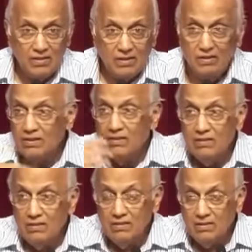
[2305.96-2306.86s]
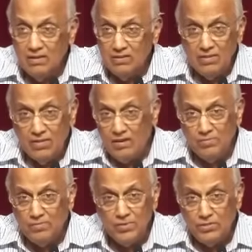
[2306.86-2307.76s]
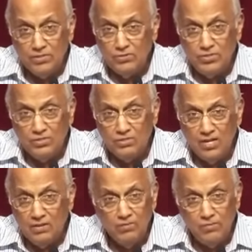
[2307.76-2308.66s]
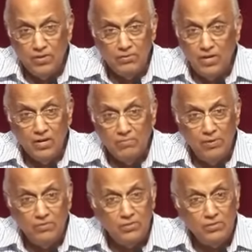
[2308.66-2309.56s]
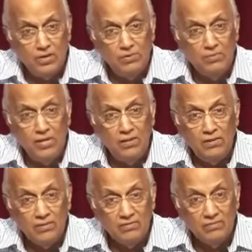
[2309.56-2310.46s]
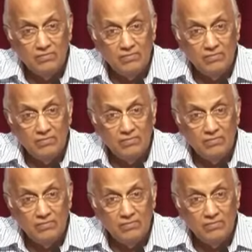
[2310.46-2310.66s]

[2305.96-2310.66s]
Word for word: And in, then in the time of persecution, that world will not be able to trouble me either.